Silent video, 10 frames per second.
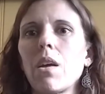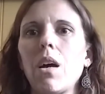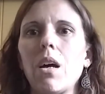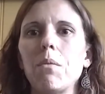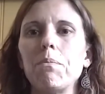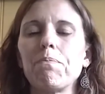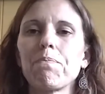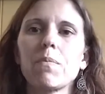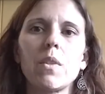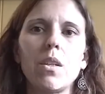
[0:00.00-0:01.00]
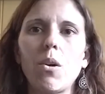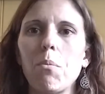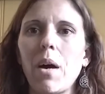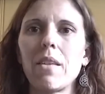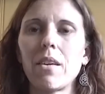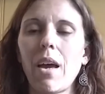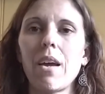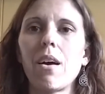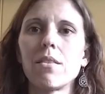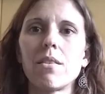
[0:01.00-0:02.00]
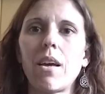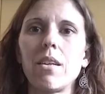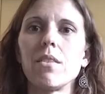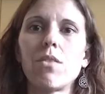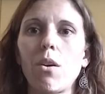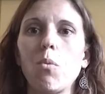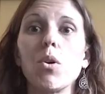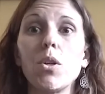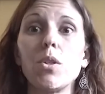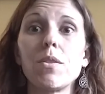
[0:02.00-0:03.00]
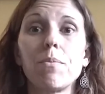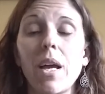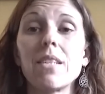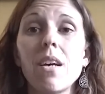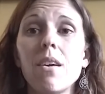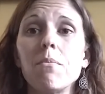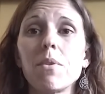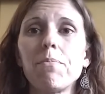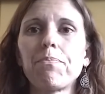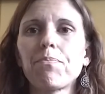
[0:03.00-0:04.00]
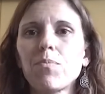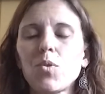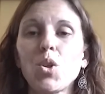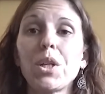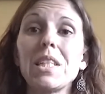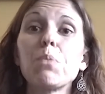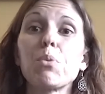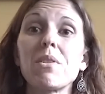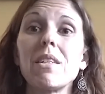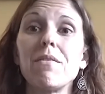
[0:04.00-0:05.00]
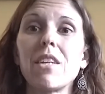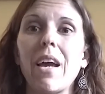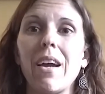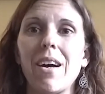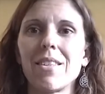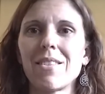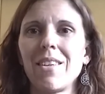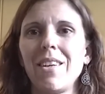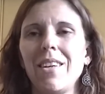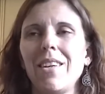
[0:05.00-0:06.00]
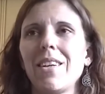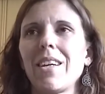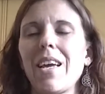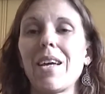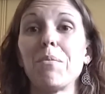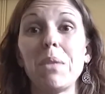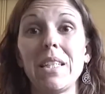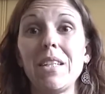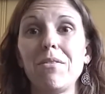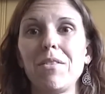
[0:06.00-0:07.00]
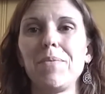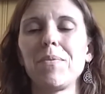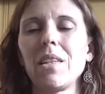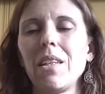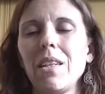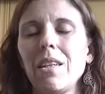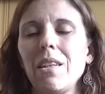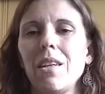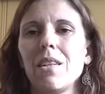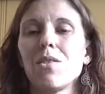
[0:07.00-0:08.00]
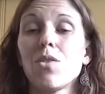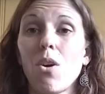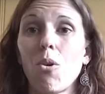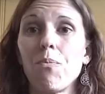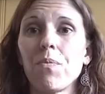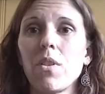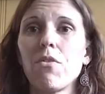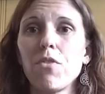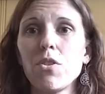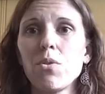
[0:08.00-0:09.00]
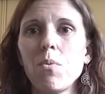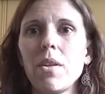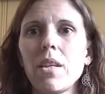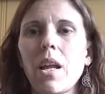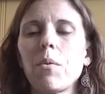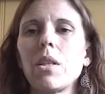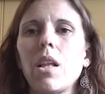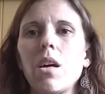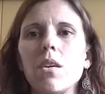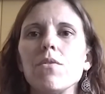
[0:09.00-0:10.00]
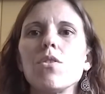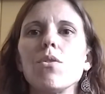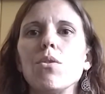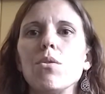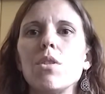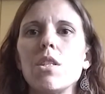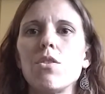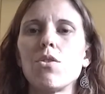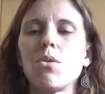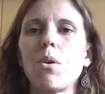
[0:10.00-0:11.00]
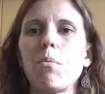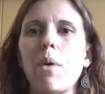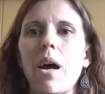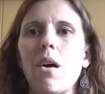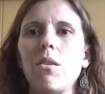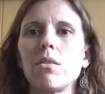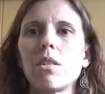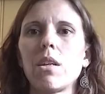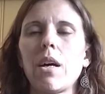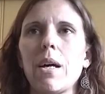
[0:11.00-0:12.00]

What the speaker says: by the chaos that is our world at times, or at least perceived chaos. Again, belief. So the first one that I would love to teach you about